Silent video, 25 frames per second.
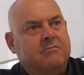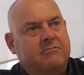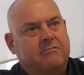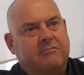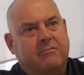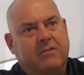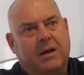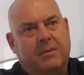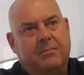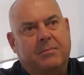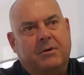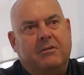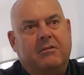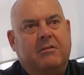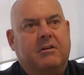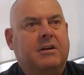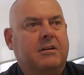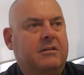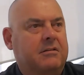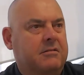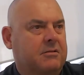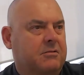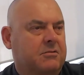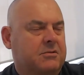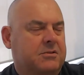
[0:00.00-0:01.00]
rubber
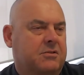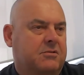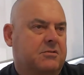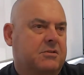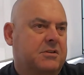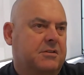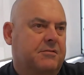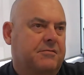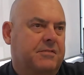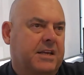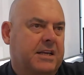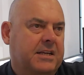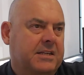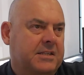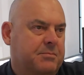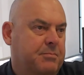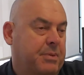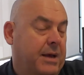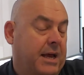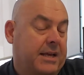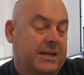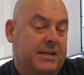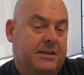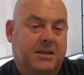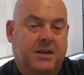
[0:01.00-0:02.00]
and all sorts of things,
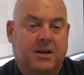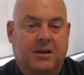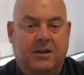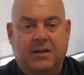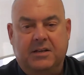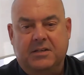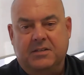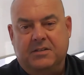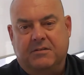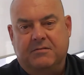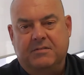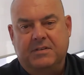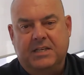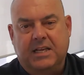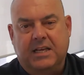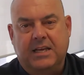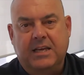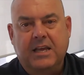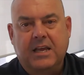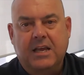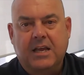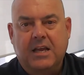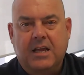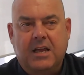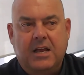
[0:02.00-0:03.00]
paint coatings,
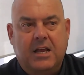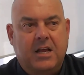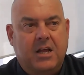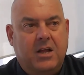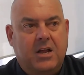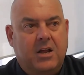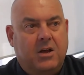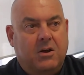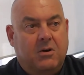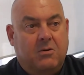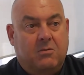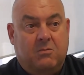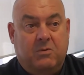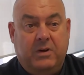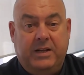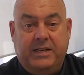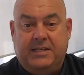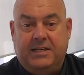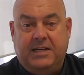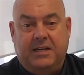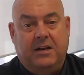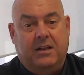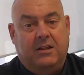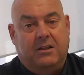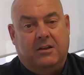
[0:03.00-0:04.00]
obviously, we
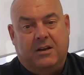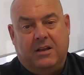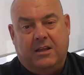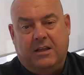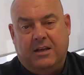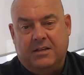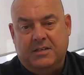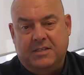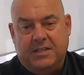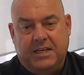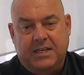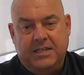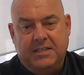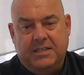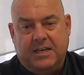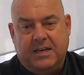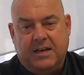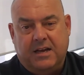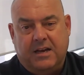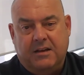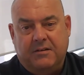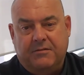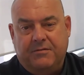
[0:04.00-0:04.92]
did a lot of those years ago.